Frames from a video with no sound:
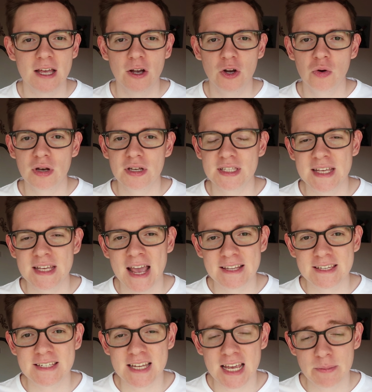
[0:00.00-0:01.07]
according to the
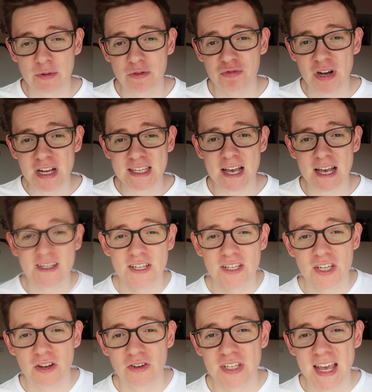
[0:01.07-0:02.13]
Entertainment Retailers
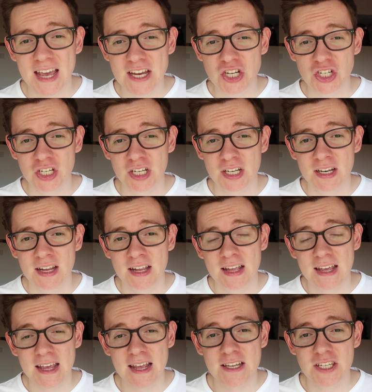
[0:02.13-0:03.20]
Association,
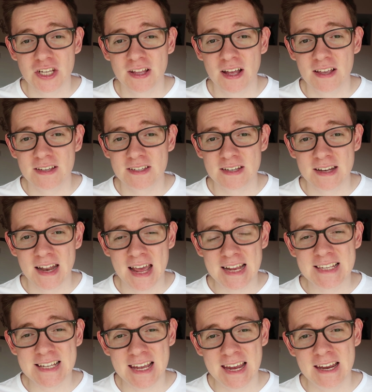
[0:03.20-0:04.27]
in
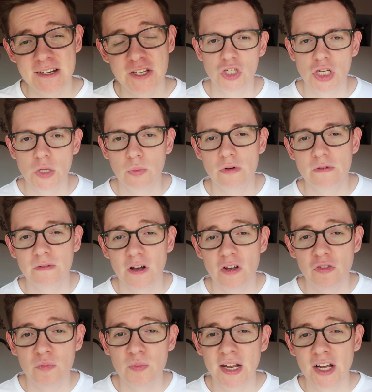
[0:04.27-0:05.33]
2018,
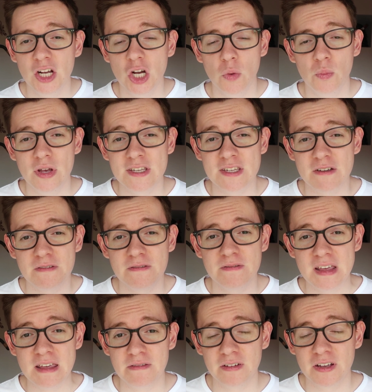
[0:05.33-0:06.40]
2.5 million copies of
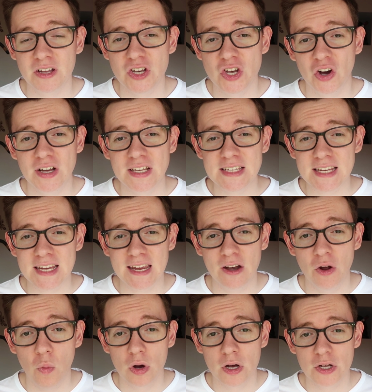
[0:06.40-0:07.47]
FIFA
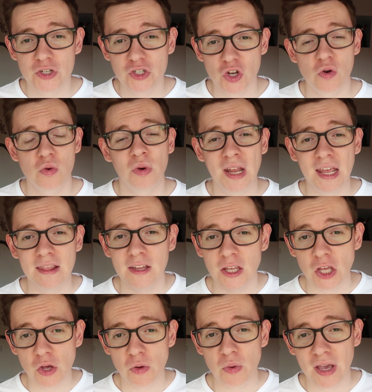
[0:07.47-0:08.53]
19 were sold in
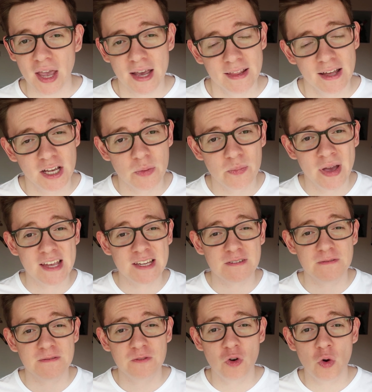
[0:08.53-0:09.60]
the UK. That compares to
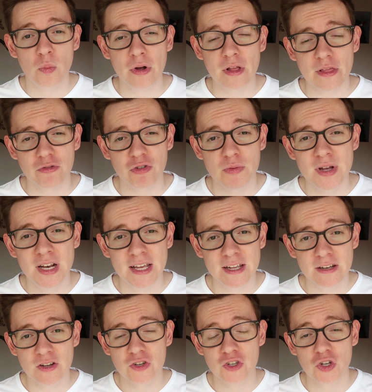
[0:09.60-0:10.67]
4.3
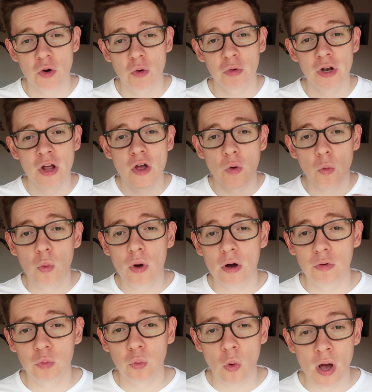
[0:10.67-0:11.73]
million sold
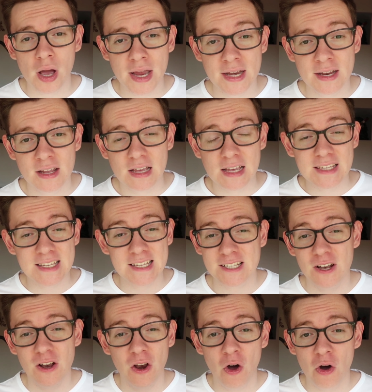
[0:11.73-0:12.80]
worldwide. So that's a
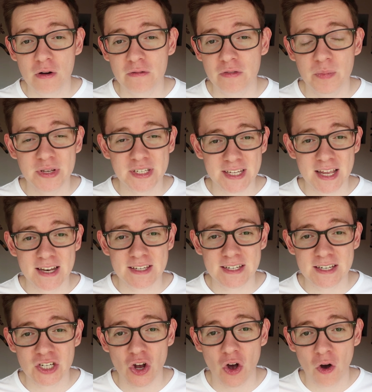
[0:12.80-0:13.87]
lot of the
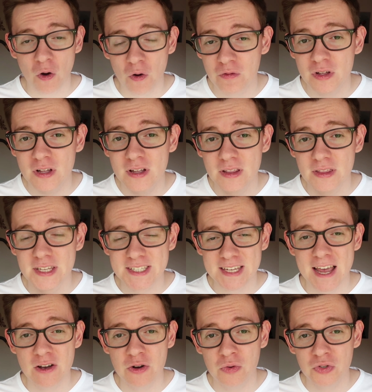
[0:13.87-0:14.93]
percentage of the
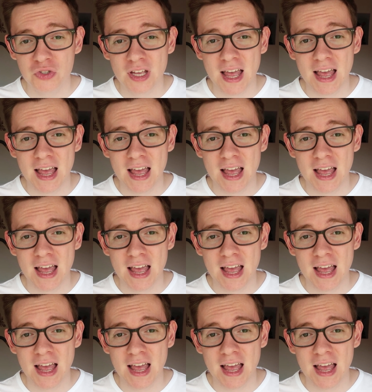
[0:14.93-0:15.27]
sales